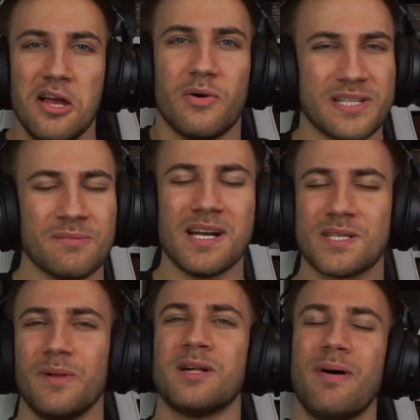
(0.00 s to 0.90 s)
What is up, guys, and
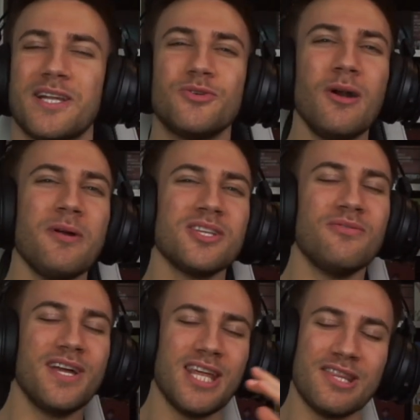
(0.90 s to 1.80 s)
welcome back to our brand new
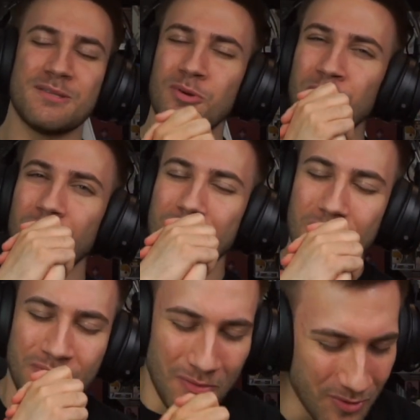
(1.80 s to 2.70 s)
video on this beautiful,
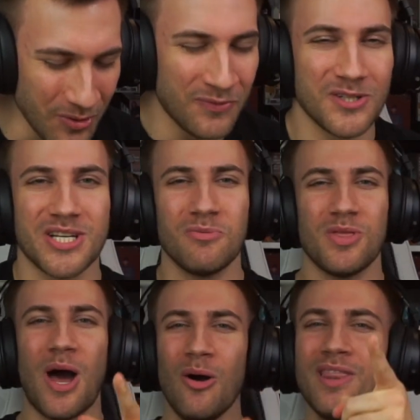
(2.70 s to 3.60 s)
beautiful, beautiful channel with
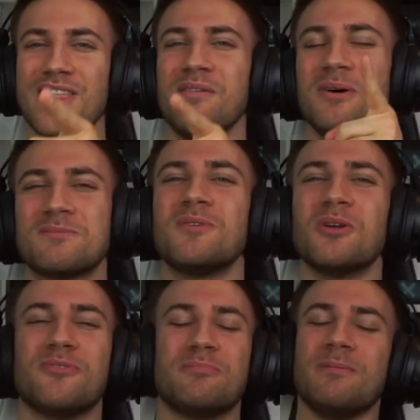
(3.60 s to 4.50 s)
only the most
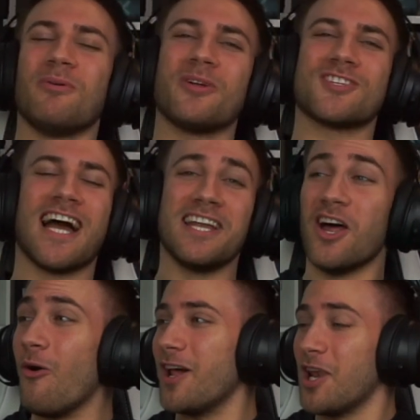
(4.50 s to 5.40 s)
beautiful people watching. I
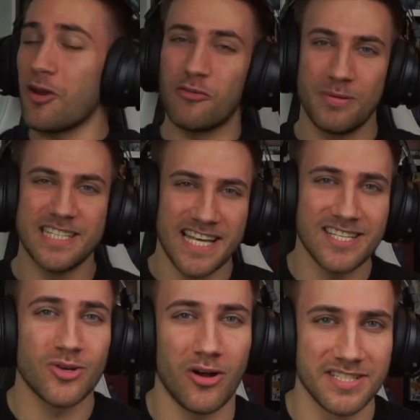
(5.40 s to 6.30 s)
know a lot of BTS
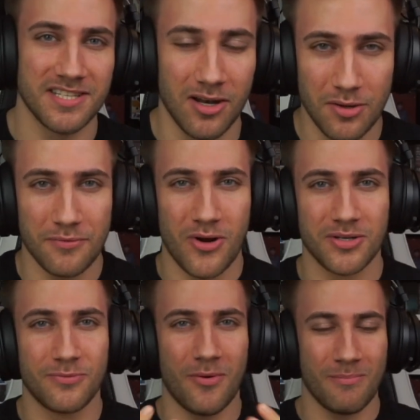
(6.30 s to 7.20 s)
content, a lot of
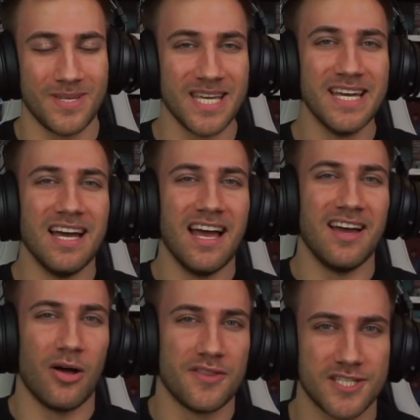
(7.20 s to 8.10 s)
content from me
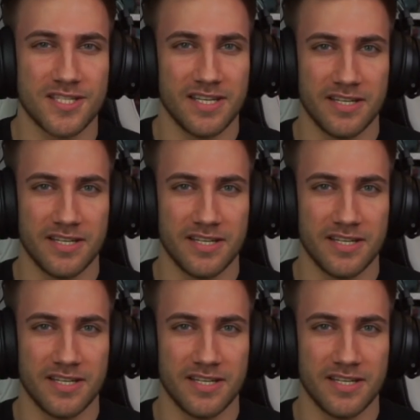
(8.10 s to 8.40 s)
on this